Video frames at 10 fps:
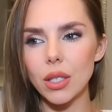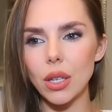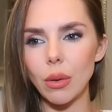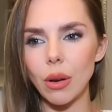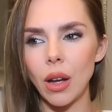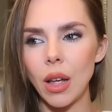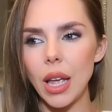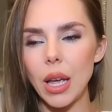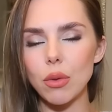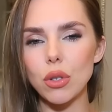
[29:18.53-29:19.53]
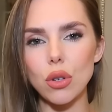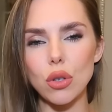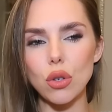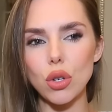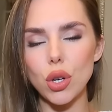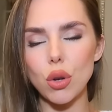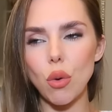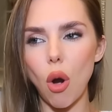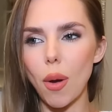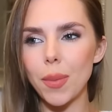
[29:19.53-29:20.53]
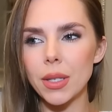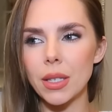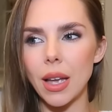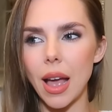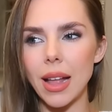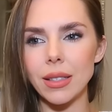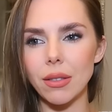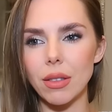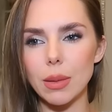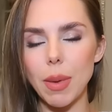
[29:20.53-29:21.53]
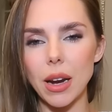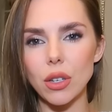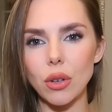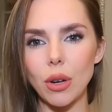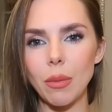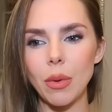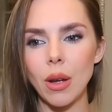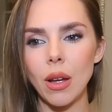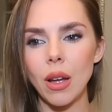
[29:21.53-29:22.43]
So it was just two opposite ends of the spectrum.